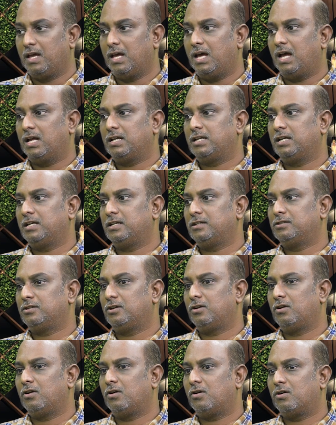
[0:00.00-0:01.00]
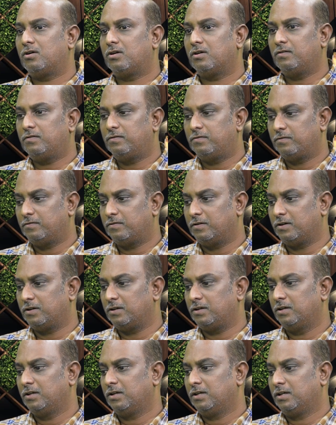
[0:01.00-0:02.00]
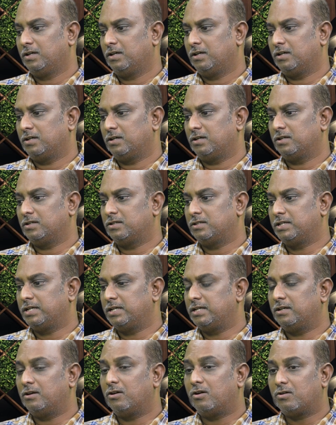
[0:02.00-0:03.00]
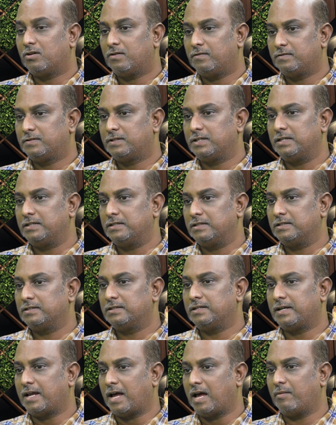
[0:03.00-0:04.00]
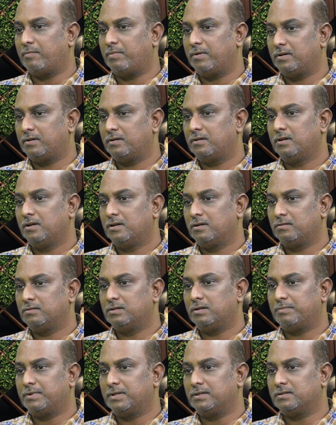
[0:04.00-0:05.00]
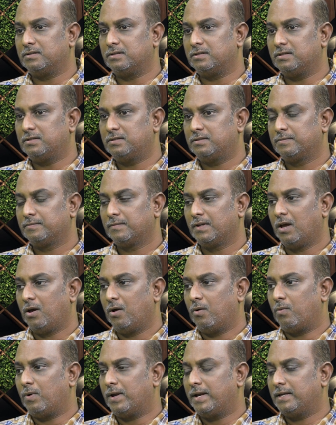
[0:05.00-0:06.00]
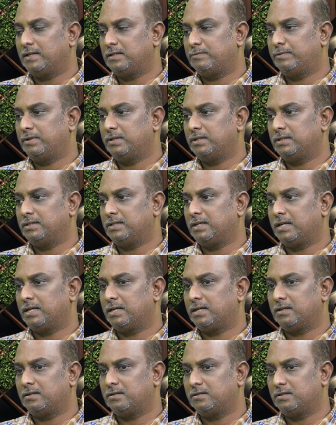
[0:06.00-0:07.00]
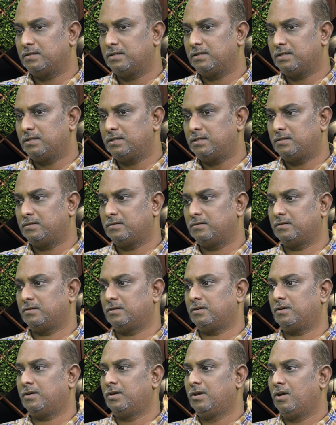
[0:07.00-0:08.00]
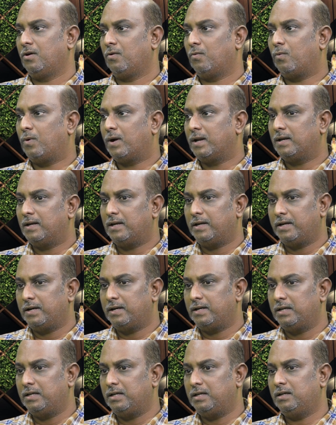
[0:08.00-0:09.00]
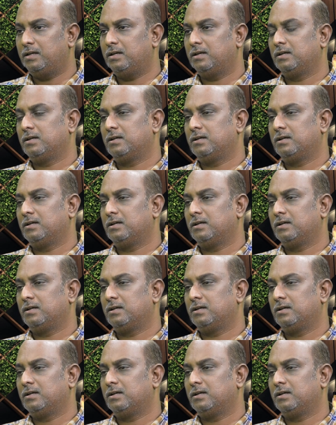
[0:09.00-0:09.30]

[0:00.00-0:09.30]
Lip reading: Yeah, there is a lot of... lot of changes that happened to the prisoners. One experience that I can share is one lady,